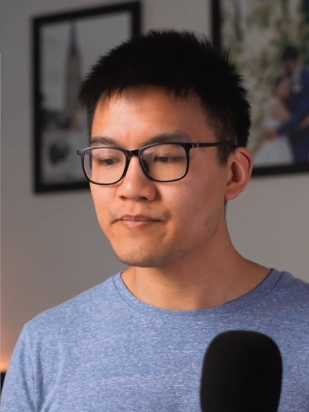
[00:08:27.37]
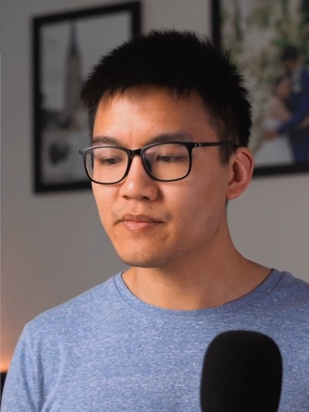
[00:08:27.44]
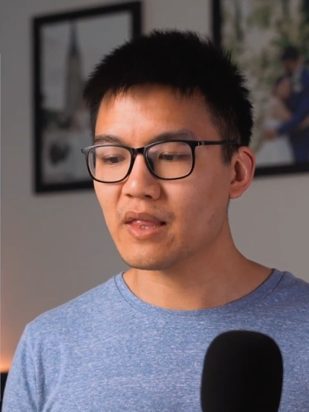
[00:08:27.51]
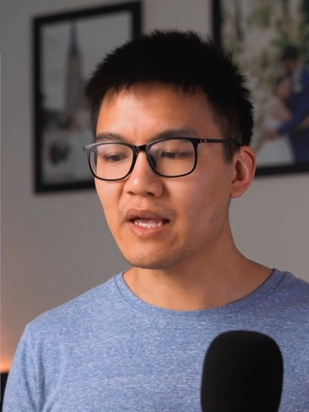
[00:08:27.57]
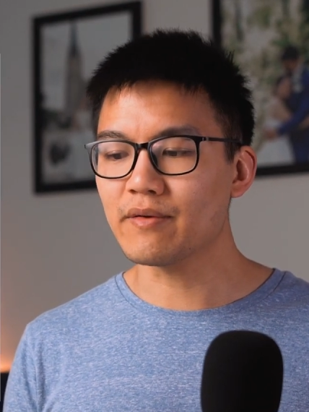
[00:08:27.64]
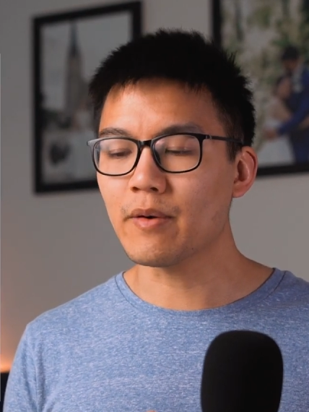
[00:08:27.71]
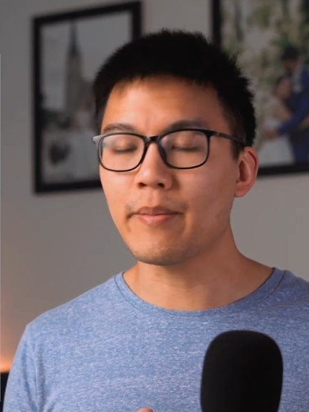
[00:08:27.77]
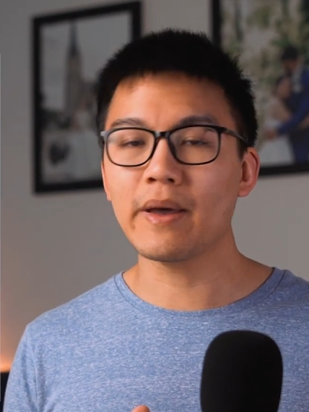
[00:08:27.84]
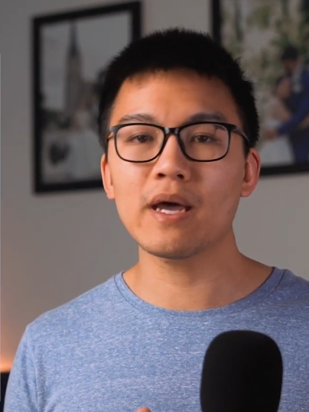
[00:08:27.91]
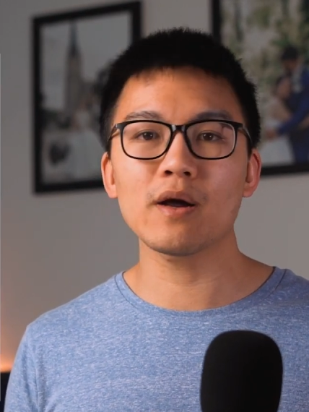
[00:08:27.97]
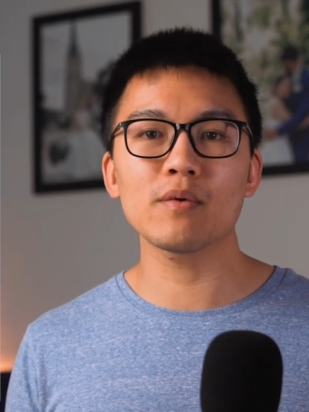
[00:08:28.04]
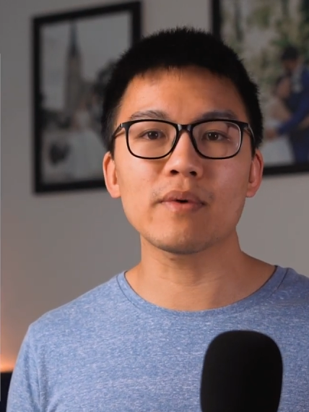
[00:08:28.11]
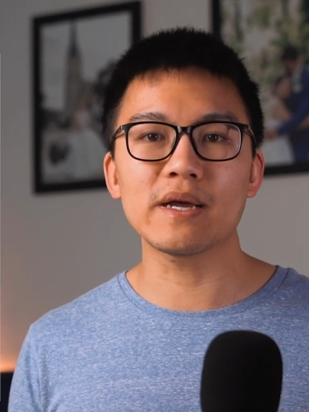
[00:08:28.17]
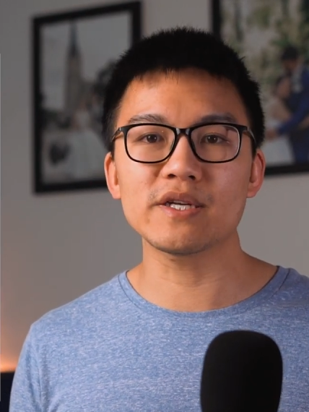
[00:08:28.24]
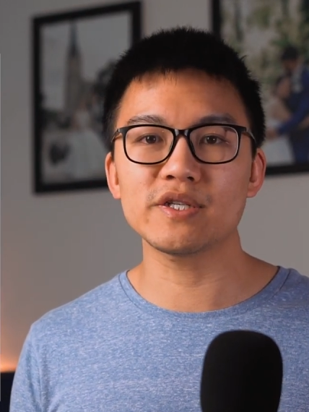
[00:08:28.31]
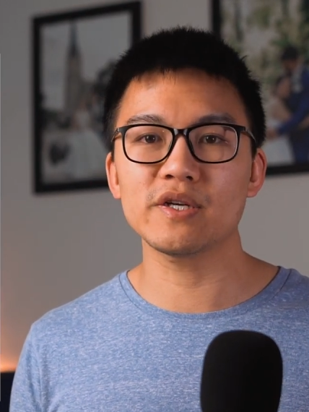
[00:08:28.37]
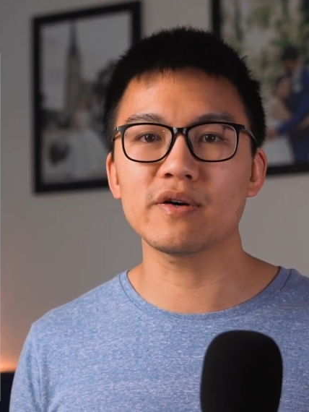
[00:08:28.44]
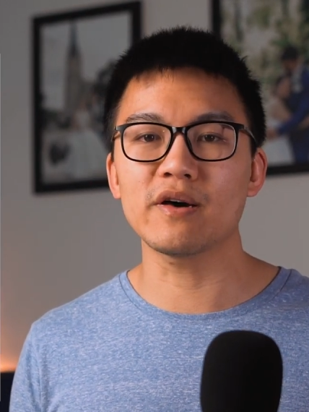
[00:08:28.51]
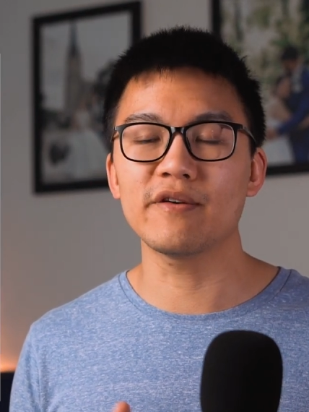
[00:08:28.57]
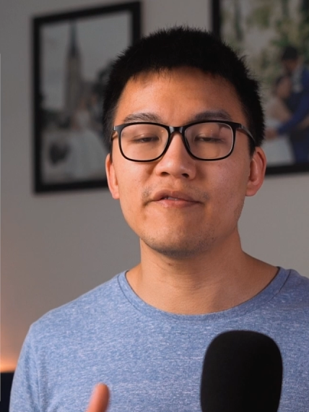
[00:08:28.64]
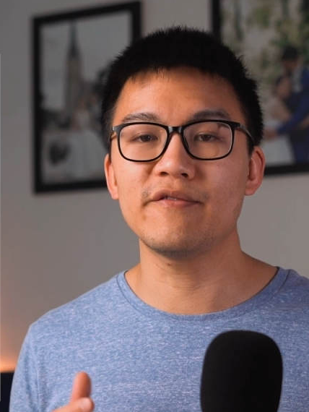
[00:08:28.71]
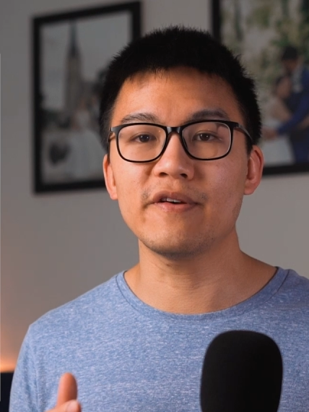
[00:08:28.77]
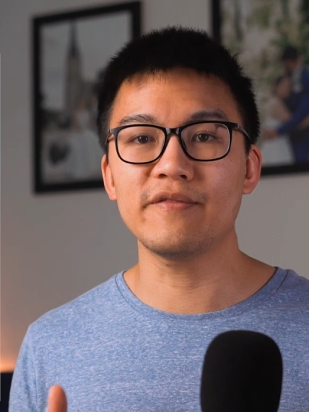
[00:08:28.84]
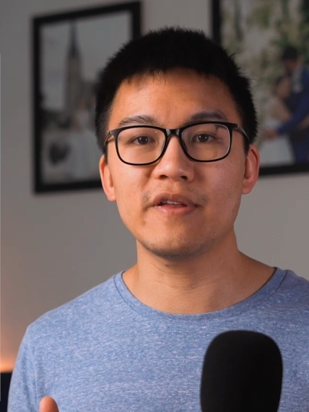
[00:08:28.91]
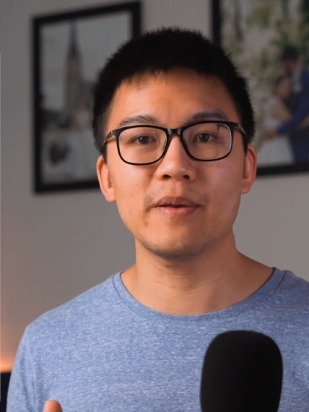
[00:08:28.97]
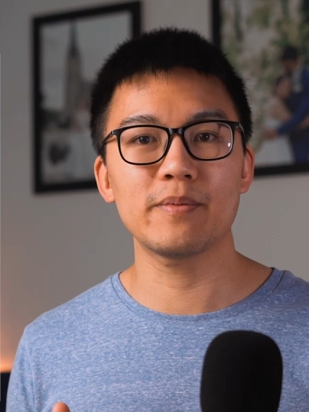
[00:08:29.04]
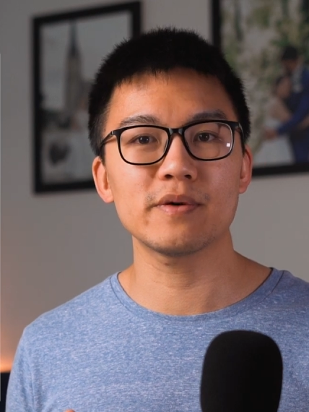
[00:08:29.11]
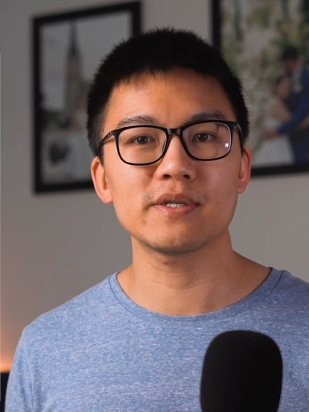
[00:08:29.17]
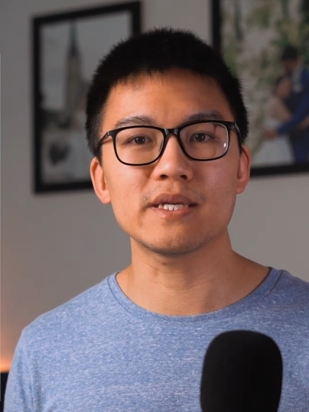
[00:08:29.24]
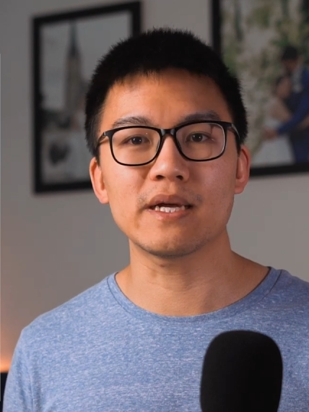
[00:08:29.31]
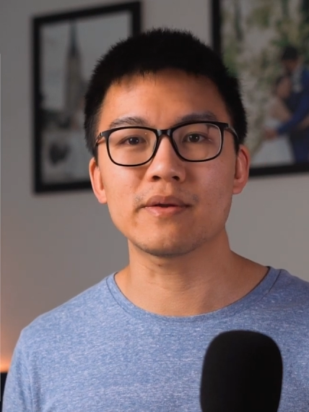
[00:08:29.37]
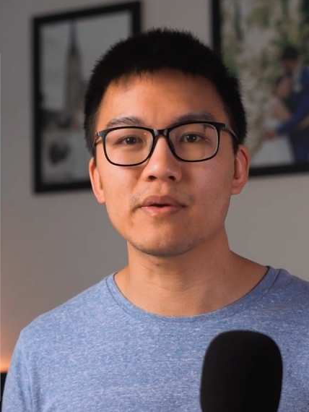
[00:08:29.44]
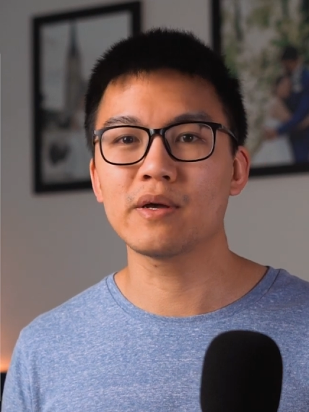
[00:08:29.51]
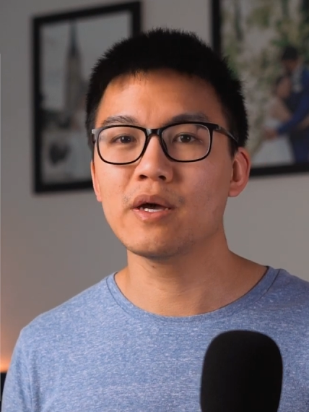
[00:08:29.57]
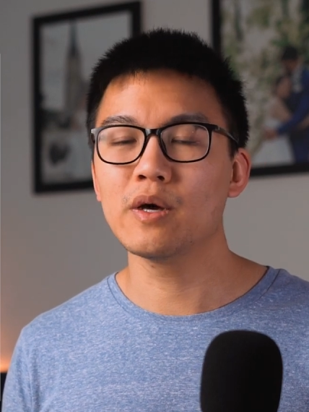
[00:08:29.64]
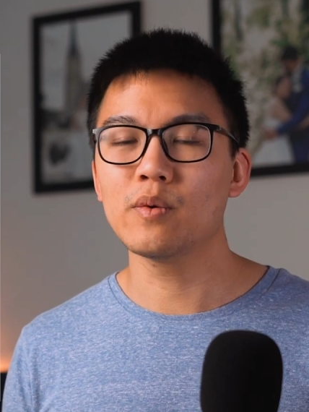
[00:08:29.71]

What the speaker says: They have a payout ratio of 50%,